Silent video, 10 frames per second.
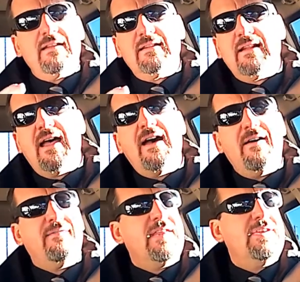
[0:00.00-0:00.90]

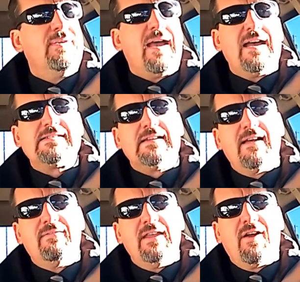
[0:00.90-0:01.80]
Love that you guys
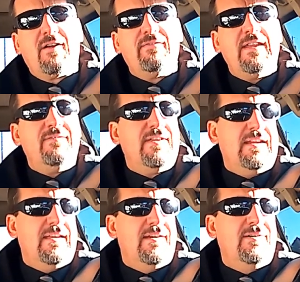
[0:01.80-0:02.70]
love the RV
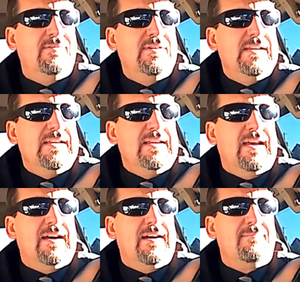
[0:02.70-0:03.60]
video.
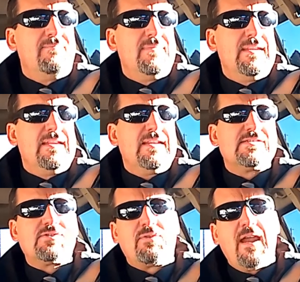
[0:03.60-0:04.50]

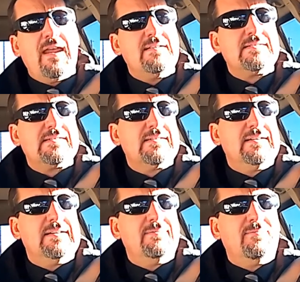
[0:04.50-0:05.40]
It's great.
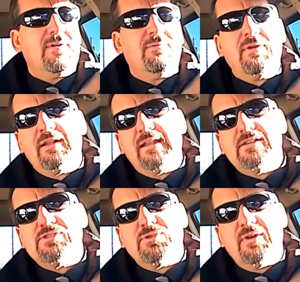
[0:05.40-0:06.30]
We're
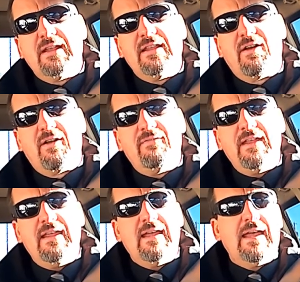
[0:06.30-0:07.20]
really enjoying the
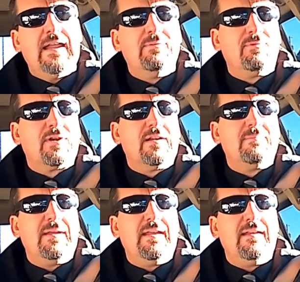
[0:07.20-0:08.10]
RV, and we're going
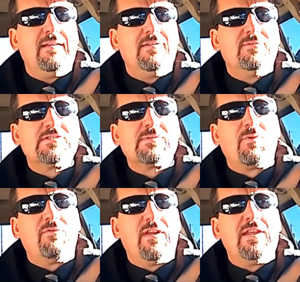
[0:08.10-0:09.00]
to be doing
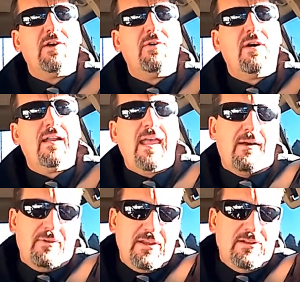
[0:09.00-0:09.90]
some more video on
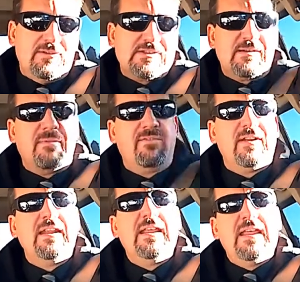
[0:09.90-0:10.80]
how we use some
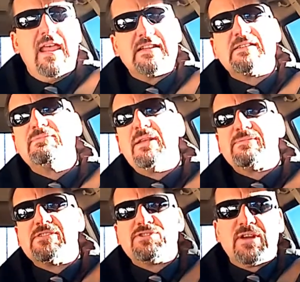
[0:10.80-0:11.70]
of it and some
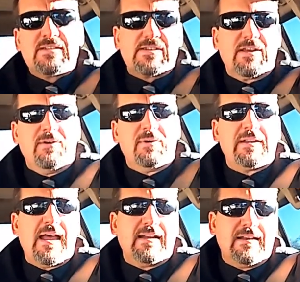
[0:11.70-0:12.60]
tips and tricks to go
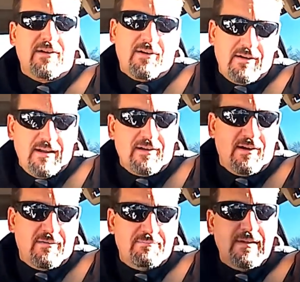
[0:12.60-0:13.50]
with that in our
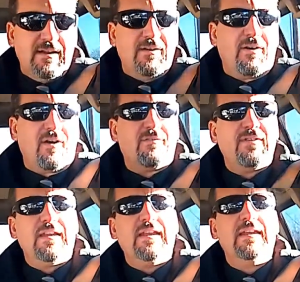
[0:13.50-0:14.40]

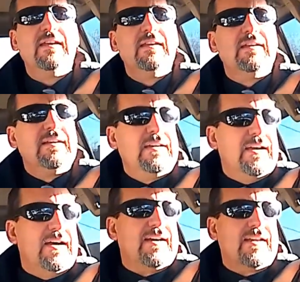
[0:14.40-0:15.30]
RV
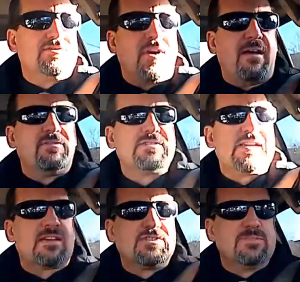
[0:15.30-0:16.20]
and travel
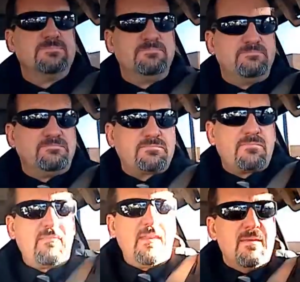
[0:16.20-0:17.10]
section
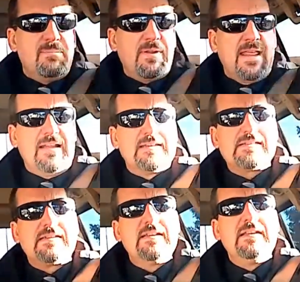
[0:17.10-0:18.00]

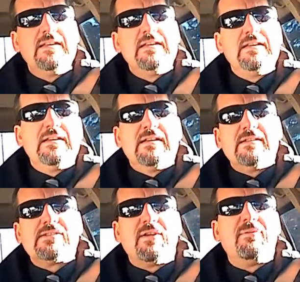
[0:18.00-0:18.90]
playlist.
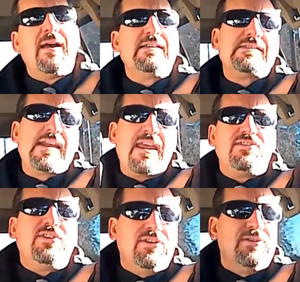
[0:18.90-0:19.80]
So anyway,
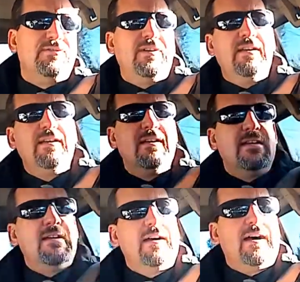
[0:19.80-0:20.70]
stay tuned.
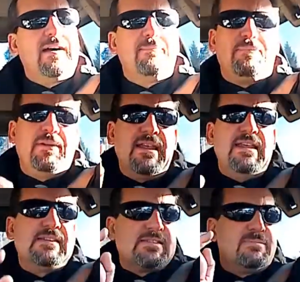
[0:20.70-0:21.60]

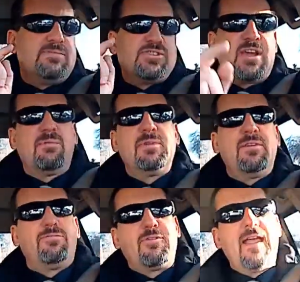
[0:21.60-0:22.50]
Please share
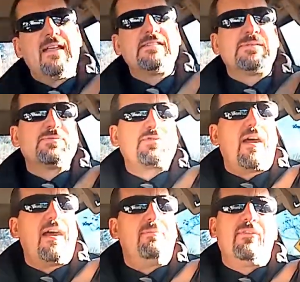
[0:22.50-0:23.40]
with your friends,
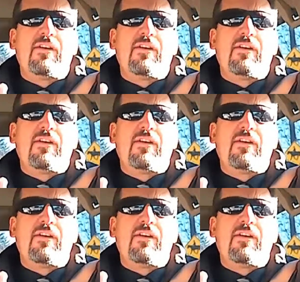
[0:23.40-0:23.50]
subscribe.